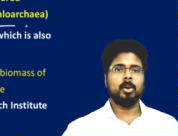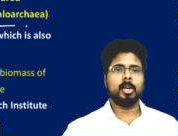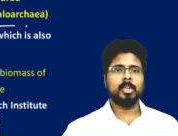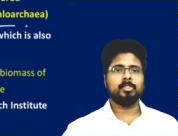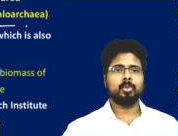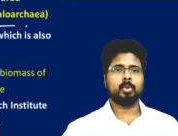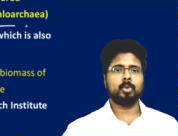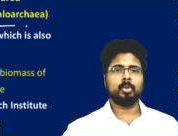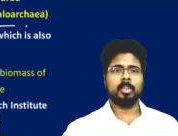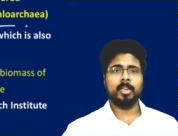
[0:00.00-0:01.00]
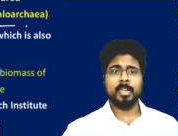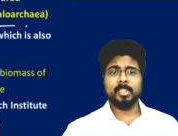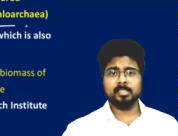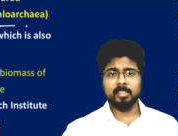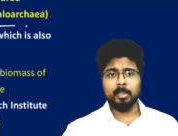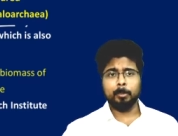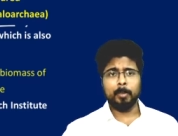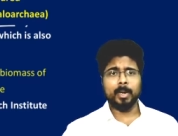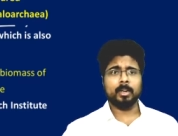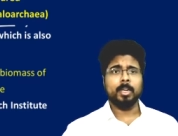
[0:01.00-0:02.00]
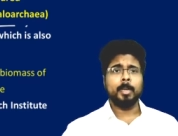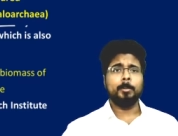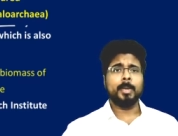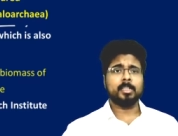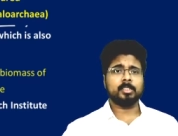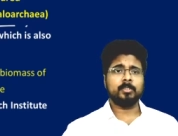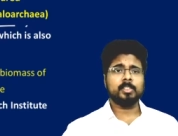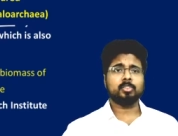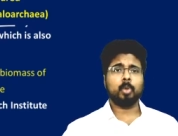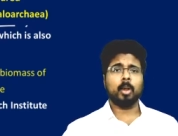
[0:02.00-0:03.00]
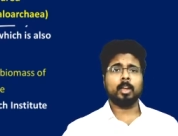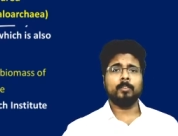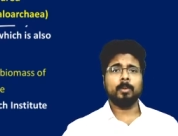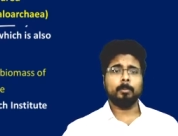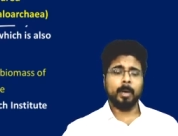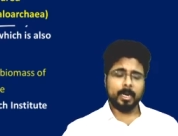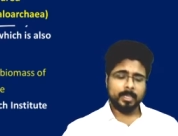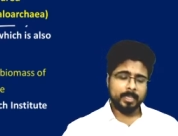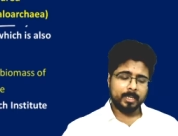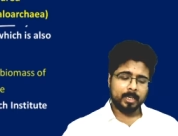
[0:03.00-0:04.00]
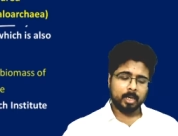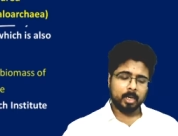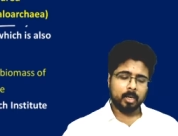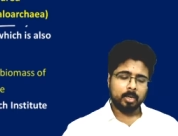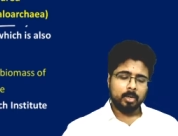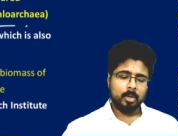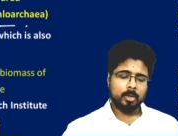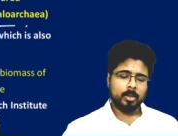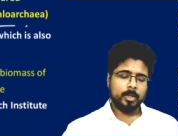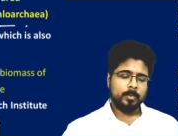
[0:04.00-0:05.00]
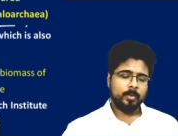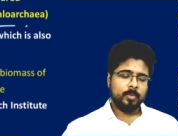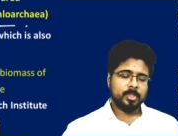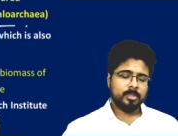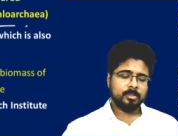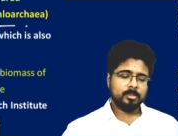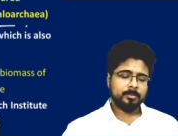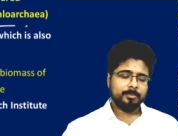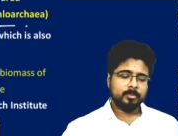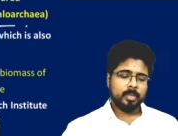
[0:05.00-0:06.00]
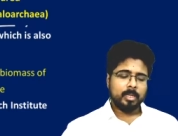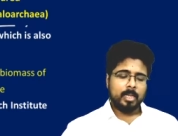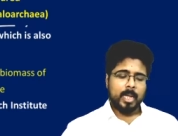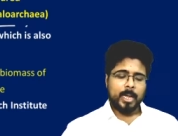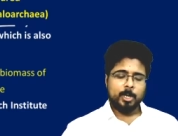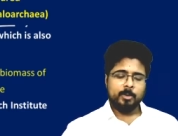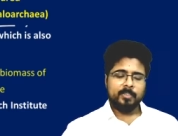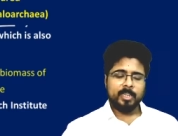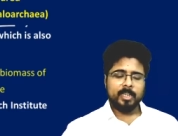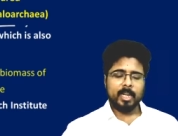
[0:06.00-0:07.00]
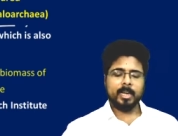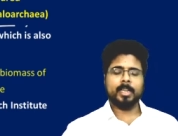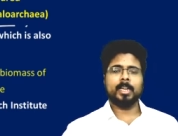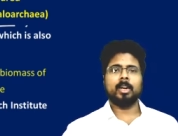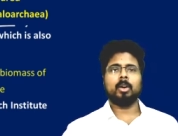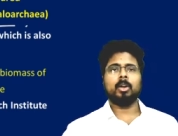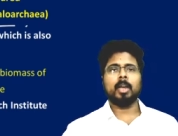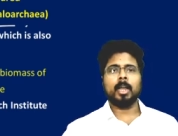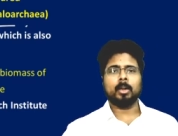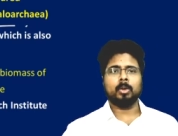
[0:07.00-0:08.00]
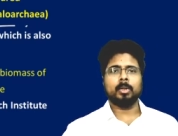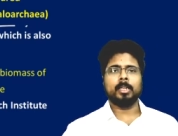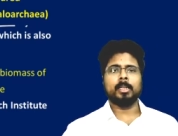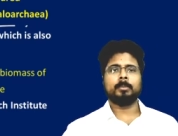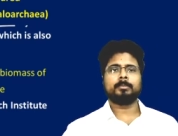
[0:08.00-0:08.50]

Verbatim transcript: Okay, so the lake is turned pink because of a salt-loving bacteria, okay, which is Heliophilic Archaea or archaea.